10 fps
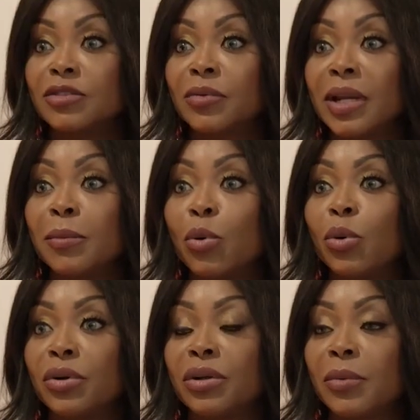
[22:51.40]
really
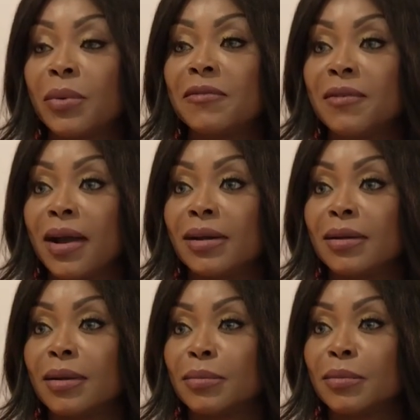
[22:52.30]
important that we find,
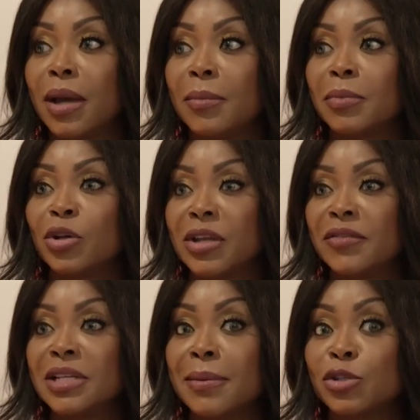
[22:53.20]
because every
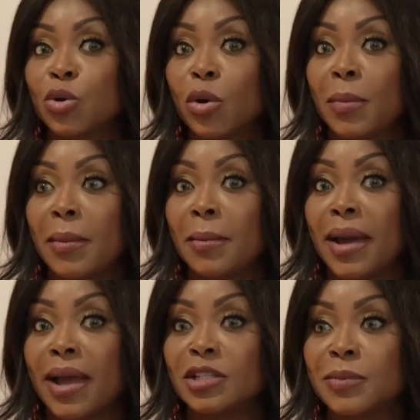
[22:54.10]
time I talk about my
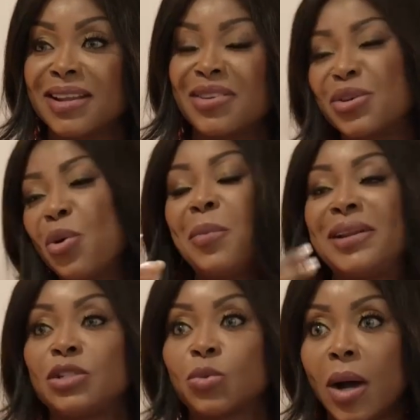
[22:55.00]
husband, they'll say, oh, but
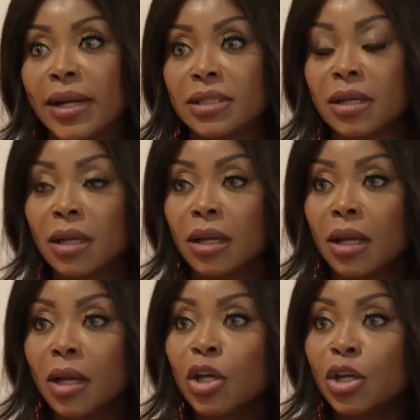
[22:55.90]
he's white.
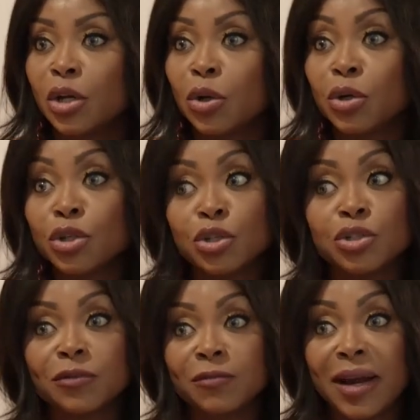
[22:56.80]
You know, so
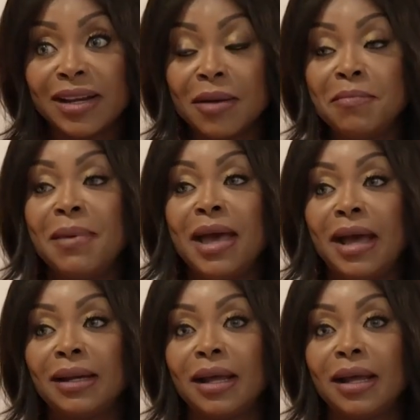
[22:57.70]
to find a man